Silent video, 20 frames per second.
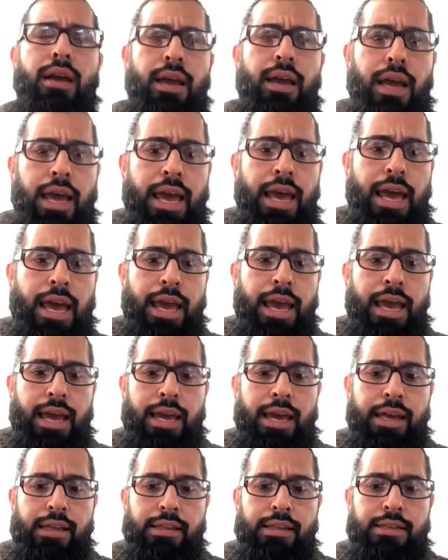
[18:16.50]

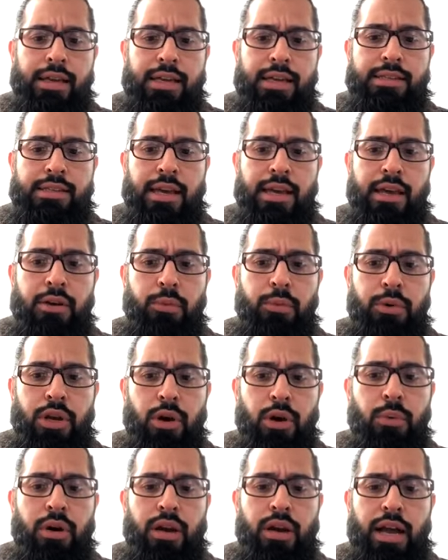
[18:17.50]
And I said, you know
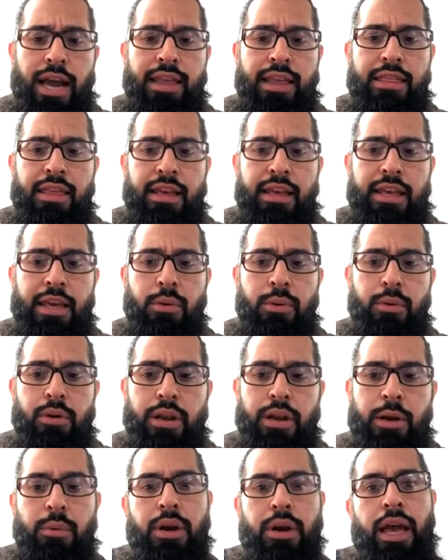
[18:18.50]
what? I think it would
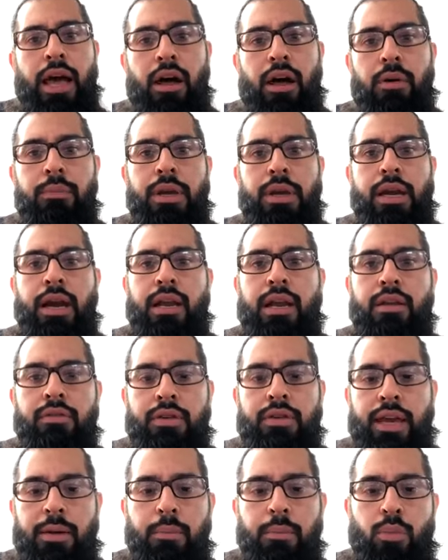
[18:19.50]
it would help me kind of
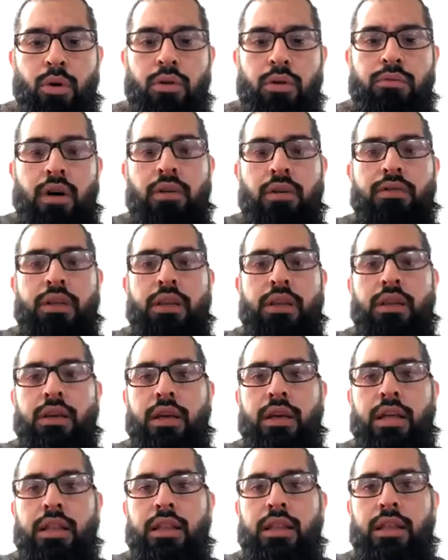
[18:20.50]
get more involved in the
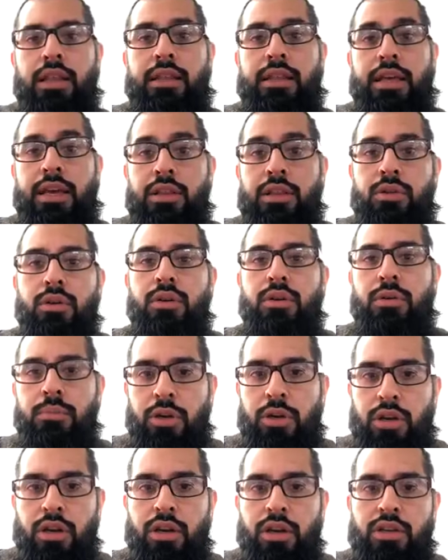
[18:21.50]
in, in the Hindu
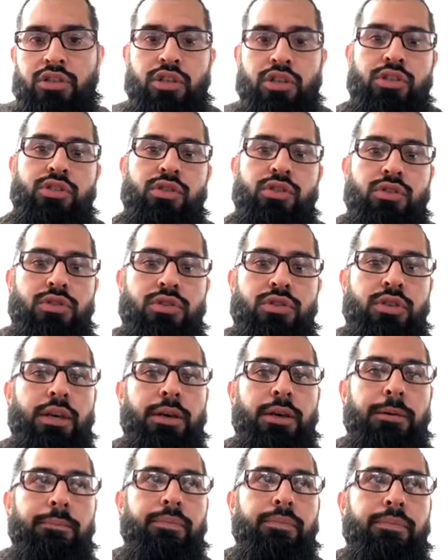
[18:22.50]
community just to
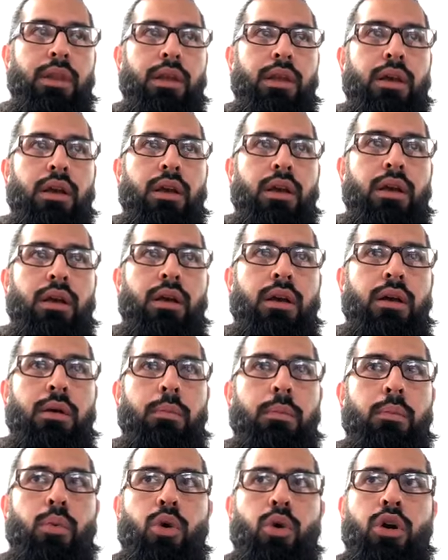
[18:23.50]
see
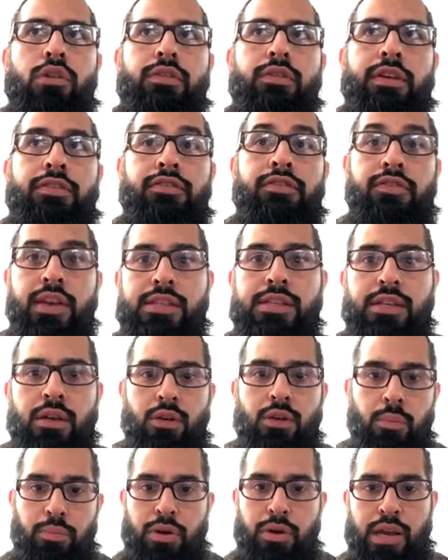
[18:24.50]
more of a
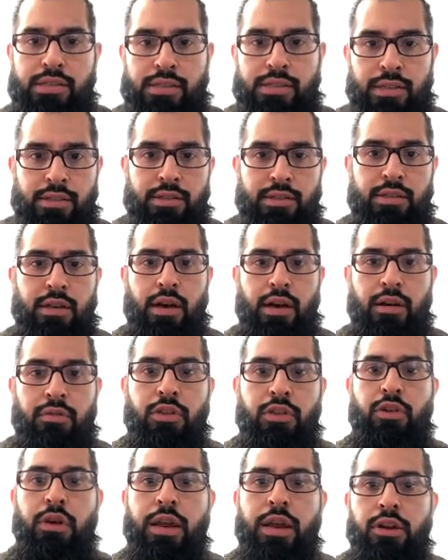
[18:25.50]
physical presence of
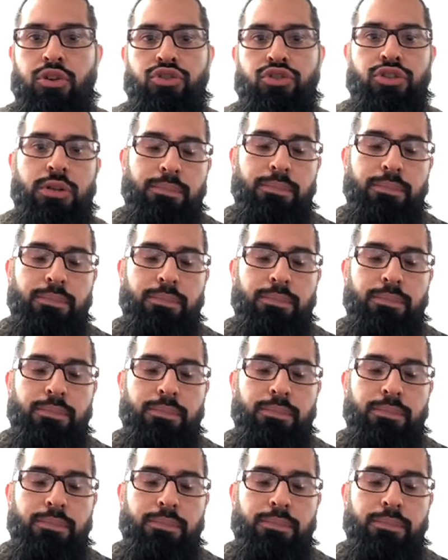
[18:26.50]
their energy.